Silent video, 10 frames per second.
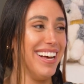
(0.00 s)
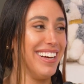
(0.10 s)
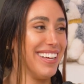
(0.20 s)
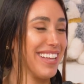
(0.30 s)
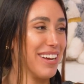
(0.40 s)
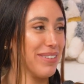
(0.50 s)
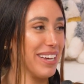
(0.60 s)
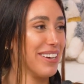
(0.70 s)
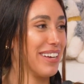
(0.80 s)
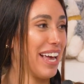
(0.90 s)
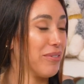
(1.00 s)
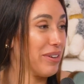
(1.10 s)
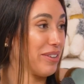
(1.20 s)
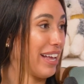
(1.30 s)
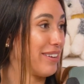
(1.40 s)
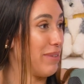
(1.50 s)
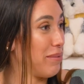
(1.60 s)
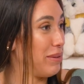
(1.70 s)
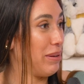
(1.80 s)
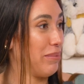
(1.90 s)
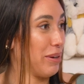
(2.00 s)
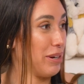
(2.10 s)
And like being okay with like, maybe people are